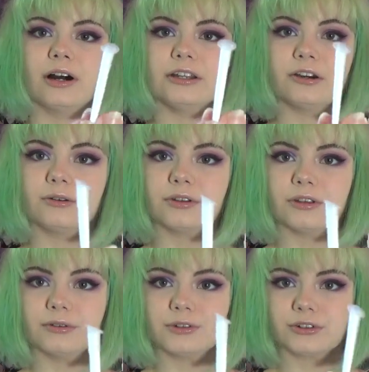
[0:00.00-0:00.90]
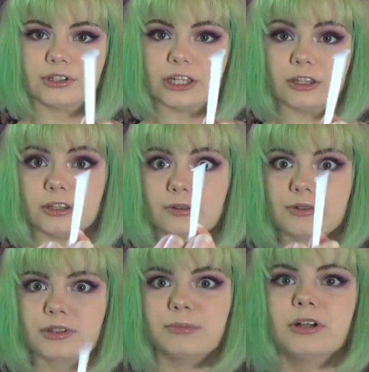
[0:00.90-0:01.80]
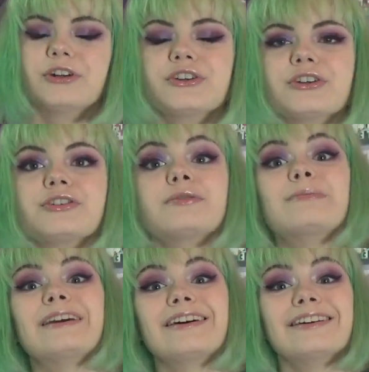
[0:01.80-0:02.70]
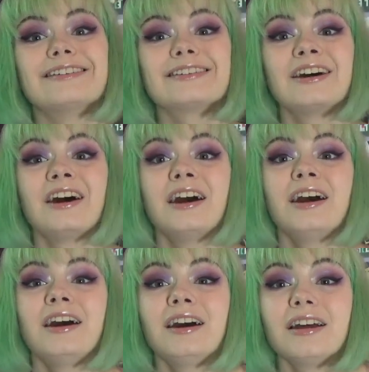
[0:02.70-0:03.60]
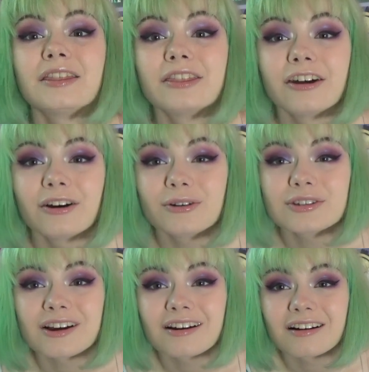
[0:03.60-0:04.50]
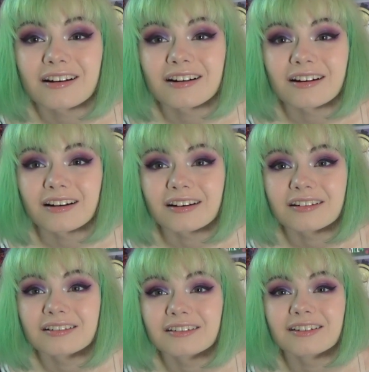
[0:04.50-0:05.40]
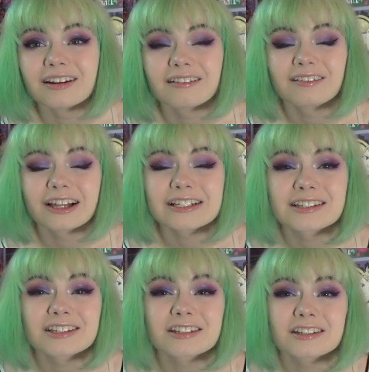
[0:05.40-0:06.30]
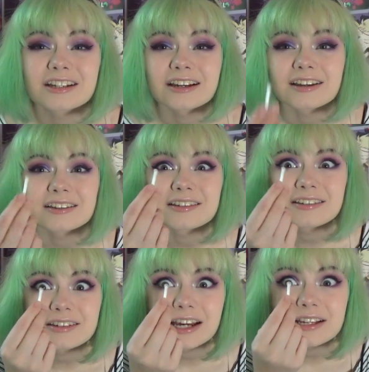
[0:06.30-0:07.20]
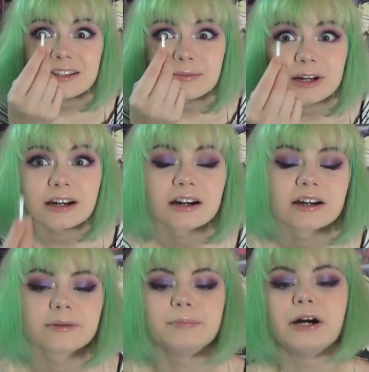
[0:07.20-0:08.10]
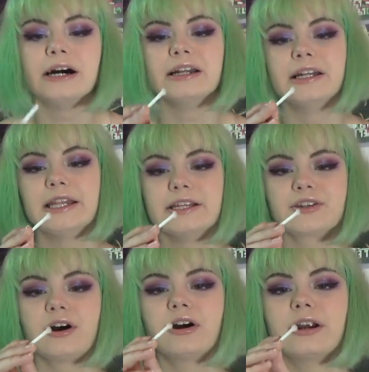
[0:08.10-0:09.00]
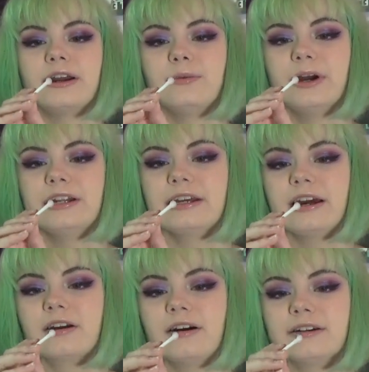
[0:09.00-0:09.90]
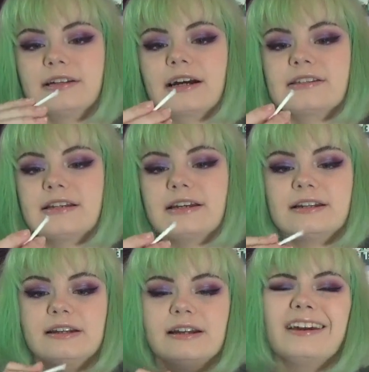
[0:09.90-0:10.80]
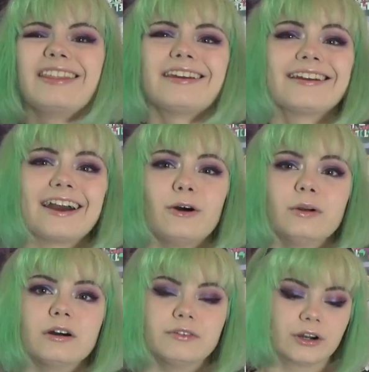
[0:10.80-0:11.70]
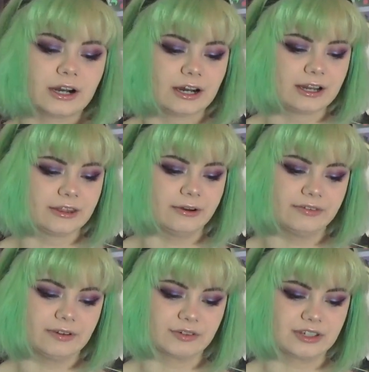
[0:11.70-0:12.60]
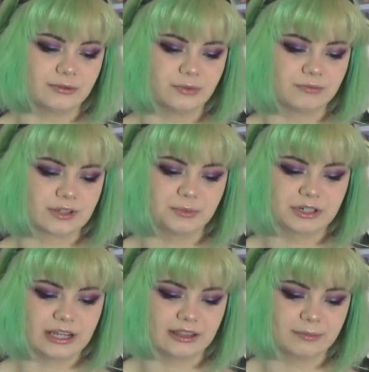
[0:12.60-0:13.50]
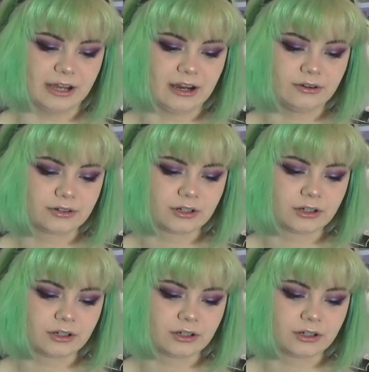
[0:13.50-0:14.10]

I don't usually use the plungers because those hurt. I don't like sticking sticks in my eye. But these are a way to get contacts in, and I think out of your eye, though I've never seen someone take them out.